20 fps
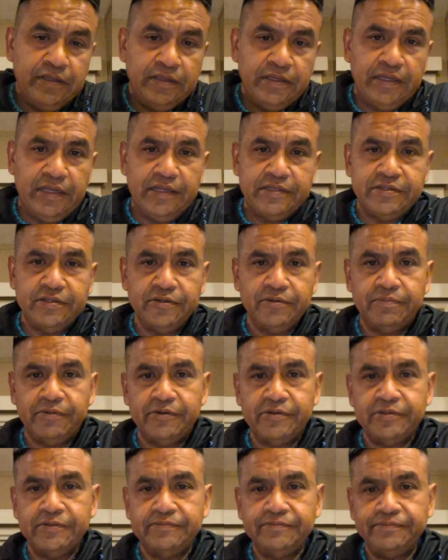Yeah, it's a new
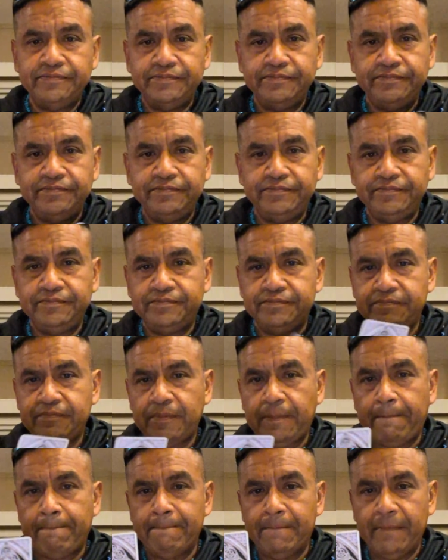person.
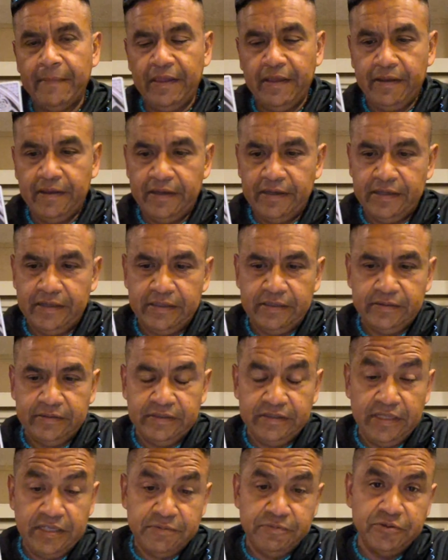
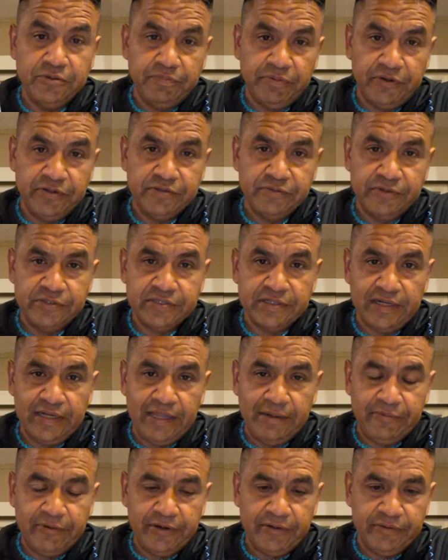And this new person wants to
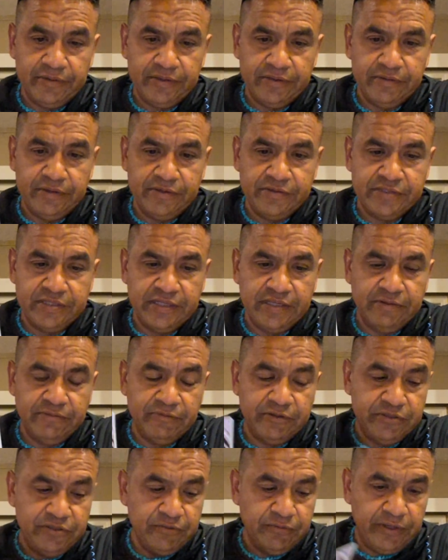collaborate with you. They're seeing
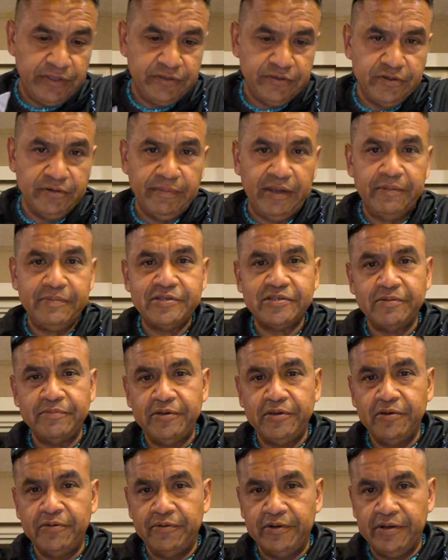what you went through. It might be
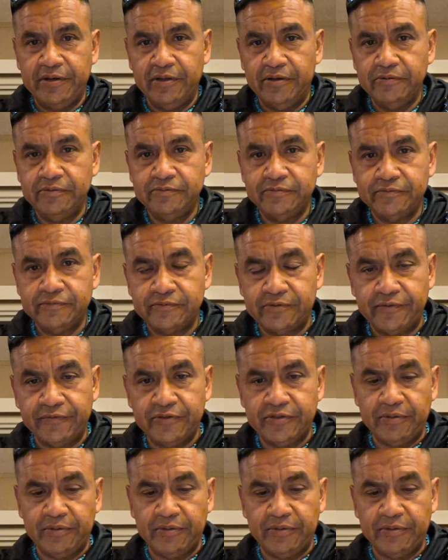somebody you already know. For